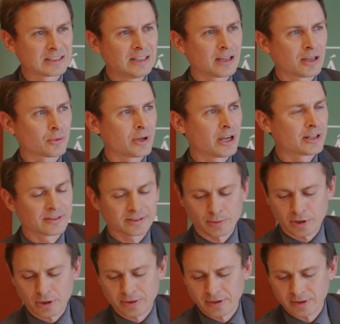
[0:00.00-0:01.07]
clear awareness
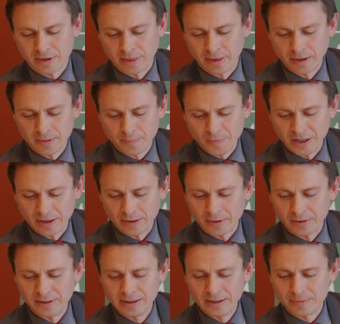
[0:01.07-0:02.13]
about
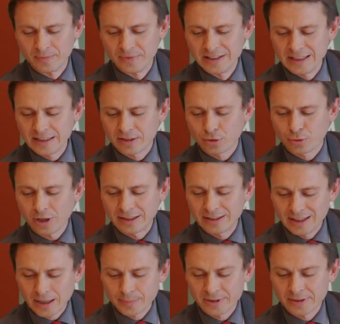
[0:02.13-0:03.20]
the need to
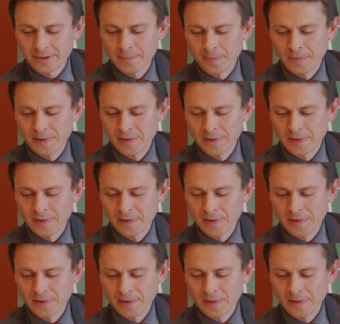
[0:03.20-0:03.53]
adapt